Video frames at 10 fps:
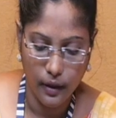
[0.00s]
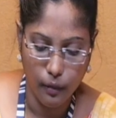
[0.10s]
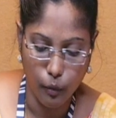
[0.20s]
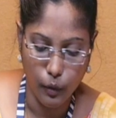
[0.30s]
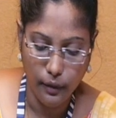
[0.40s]

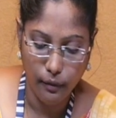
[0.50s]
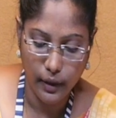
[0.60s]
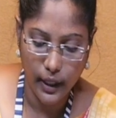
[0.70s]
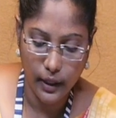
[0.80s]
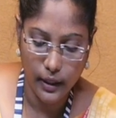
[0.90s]
one
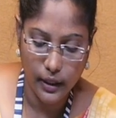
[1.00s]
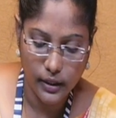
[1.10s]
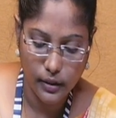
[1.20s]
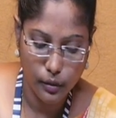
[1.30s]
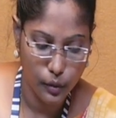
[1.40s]
way
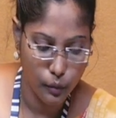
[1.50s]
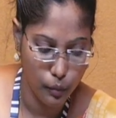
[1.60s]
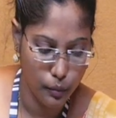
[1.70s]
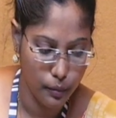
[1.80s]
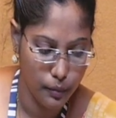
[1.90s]
is
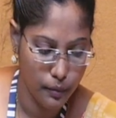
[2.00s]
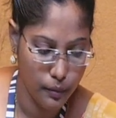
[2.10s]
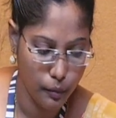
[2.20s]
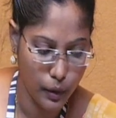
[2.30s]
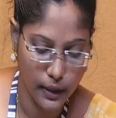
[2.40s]

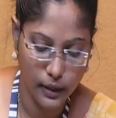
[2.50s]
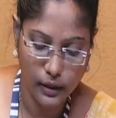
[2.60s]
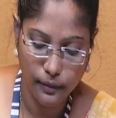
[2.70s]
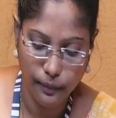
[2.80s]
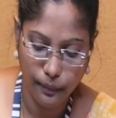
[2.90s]
1,
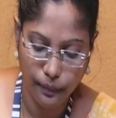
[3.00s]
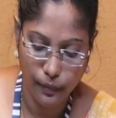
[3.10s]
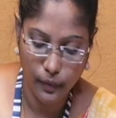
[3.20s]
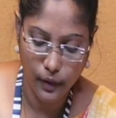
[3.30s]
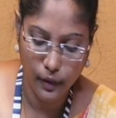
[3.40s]

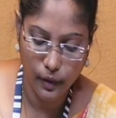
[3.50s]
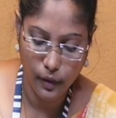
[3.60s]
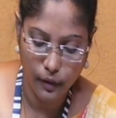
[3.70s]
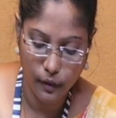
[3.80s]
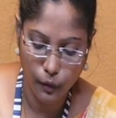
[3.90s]

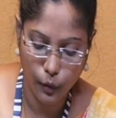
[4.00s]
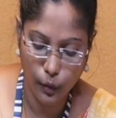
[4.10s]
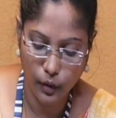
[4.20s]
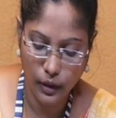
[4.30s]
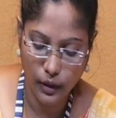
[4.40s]

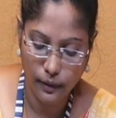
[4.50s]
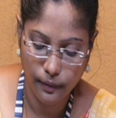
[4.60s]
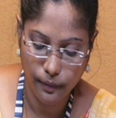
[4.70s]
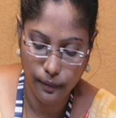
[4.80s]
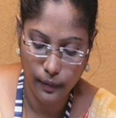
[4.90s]
4
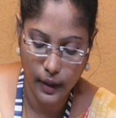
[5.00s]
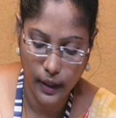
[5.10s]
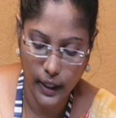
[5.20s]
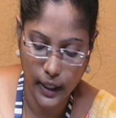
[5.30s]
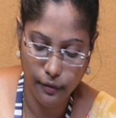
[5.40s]

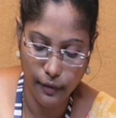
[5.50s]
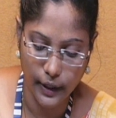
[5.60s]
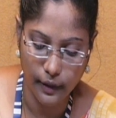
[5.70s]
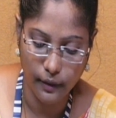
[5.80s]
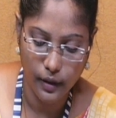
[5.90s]
and 5.
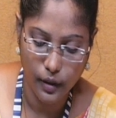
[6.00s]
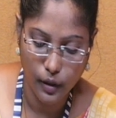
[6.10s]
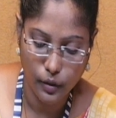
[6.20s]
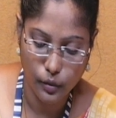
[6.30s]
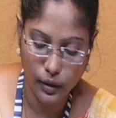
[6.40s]

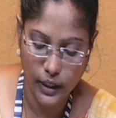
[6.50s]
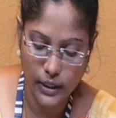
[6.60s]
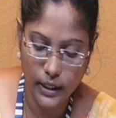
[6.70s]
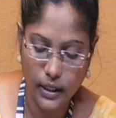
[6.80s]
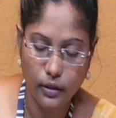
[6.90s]
So
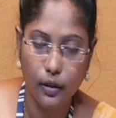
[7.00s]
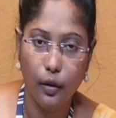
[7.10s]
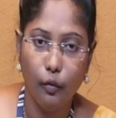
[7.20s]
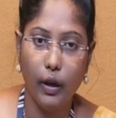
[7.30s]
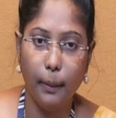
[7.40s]
this is
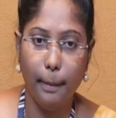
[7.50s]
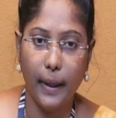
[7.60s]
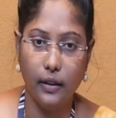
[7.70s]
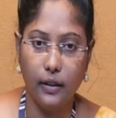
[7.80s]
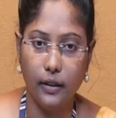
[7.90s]
one
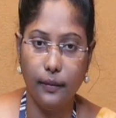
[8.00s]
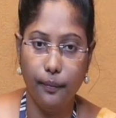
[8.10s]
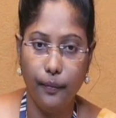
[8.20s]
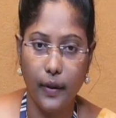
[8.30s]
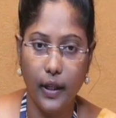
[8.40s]
path,
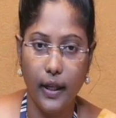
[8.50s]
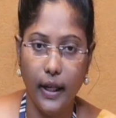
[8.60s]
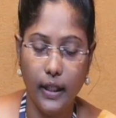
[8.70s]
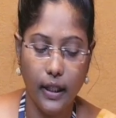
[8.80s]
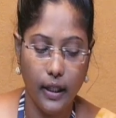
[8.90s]

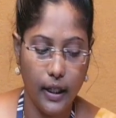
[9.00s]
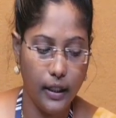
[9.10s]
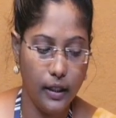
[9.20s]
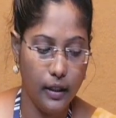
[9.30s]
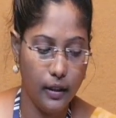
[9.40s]
right,
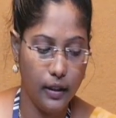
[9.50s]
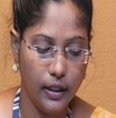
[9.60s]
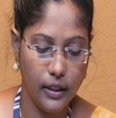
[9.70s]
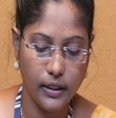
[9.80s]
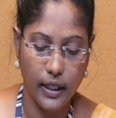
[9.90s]
and
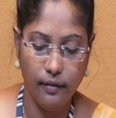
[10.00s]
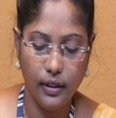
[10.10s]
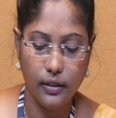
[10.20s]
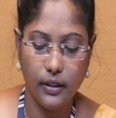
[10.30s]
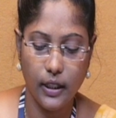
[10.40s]
it is having
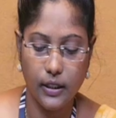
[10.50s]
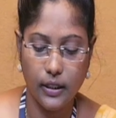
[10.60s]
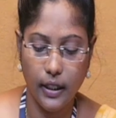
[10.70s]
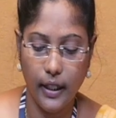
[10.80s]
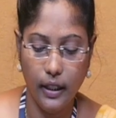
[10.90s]
6
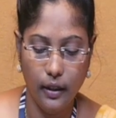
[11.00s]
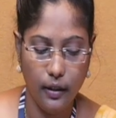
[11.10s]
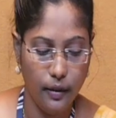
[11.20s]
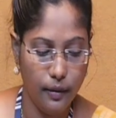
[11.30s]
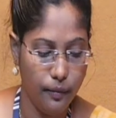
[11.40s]
and
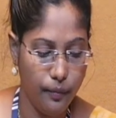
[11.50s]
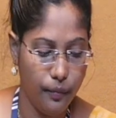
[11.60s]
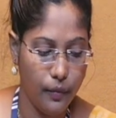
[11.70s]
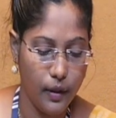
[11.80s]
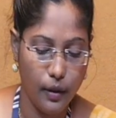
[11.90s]

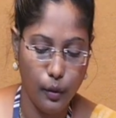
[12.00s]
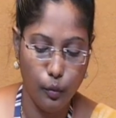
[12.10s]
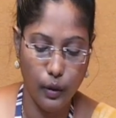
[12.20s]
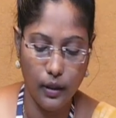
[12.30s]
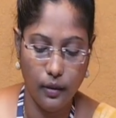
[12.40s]

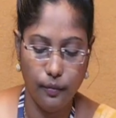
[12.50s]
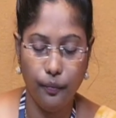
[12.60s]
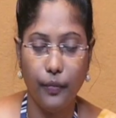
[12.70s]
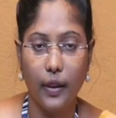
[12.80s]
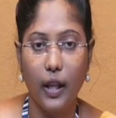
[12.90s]
12.
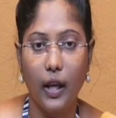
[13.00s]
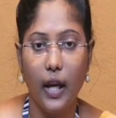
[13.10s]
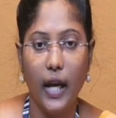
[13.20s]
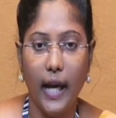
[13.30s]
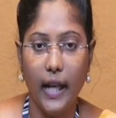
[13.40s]

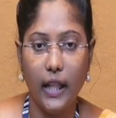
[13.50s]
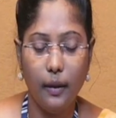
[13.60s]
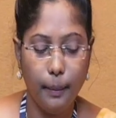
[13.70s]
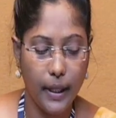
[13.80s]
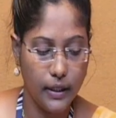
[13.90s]
Another
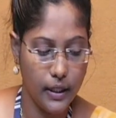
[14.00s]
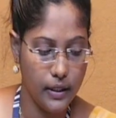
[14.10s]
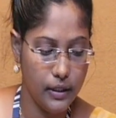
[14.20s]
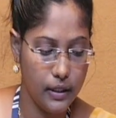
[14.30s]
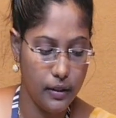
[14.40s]
path
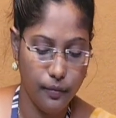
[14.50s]
is